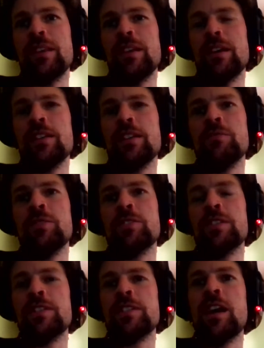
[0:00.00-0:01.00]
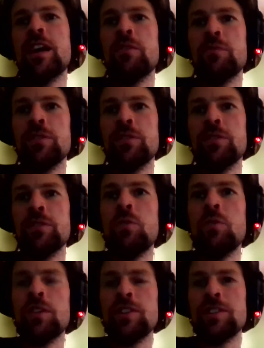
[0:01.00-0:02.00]
I think we should start with, well,
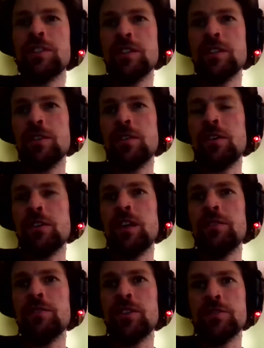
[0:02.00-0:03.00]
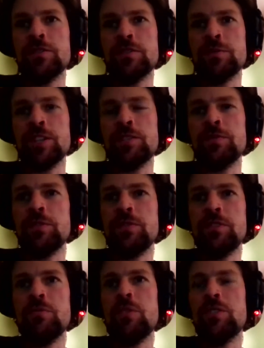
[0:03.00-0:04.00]
what is the online virtual space
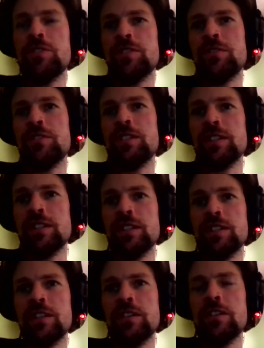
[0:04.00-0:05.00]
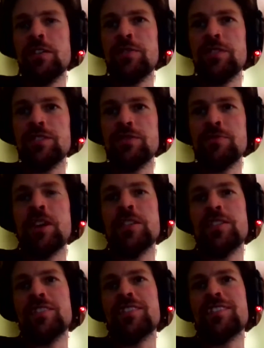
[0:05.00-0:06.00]
for and what's the utility that it offers, rather
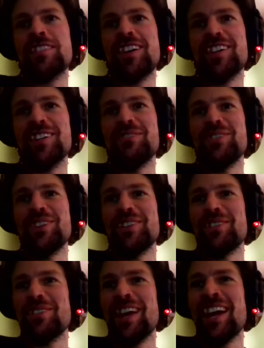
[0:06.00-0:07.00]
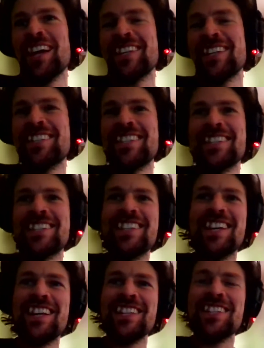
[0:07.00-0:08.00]
than starting with, hey, it's
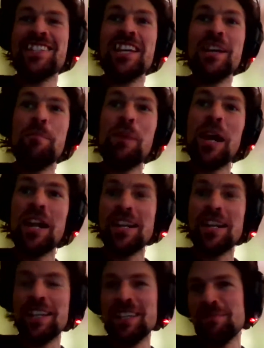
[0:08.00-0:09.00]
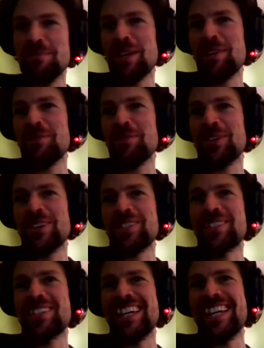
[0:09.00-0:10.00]
this thing, but in the
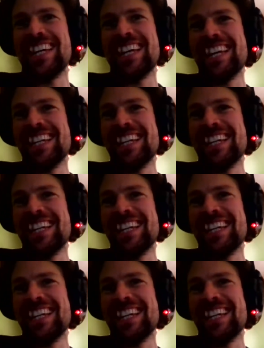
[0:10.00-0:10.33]
metaverse, and